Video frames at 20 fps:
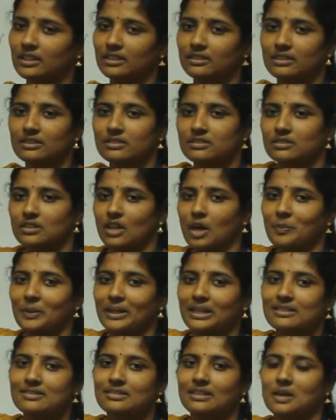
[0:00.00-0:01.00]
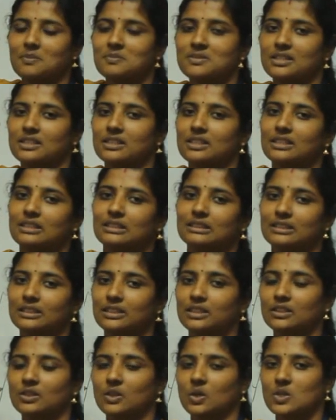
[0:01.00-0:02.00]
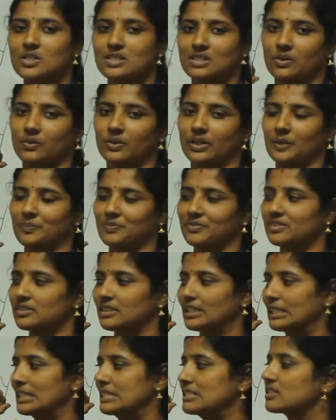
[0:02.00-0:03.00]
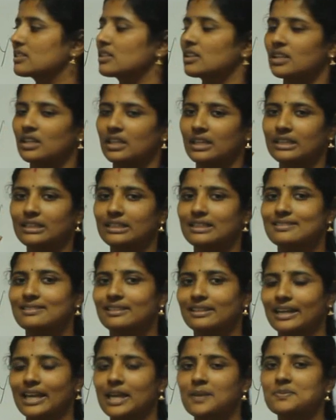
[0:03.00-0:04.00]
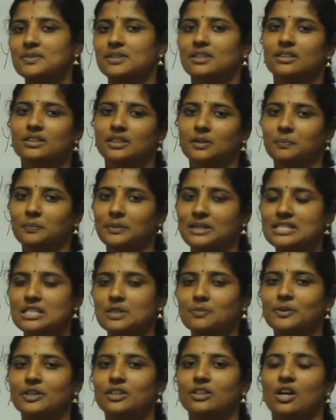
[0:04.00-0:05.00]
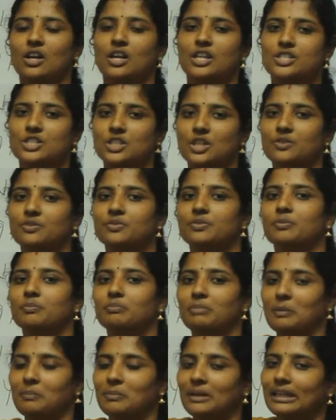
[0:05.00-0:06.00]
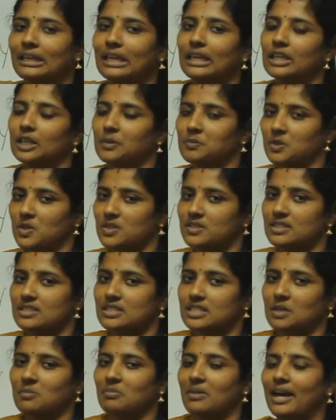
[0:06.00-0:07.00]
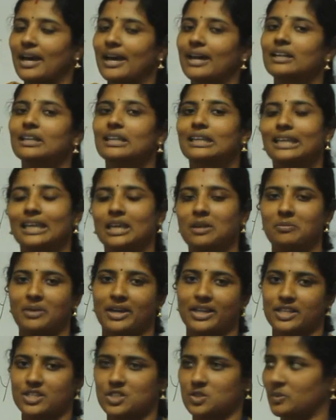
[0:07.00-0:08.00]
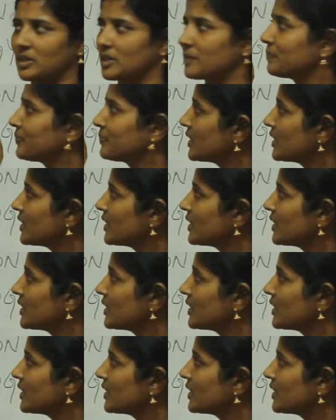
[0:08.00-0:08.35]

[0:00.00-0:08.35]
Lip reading: this topic comes under the third course outcomes. That is, it describes the principal knowledge of public key crypto system and key management.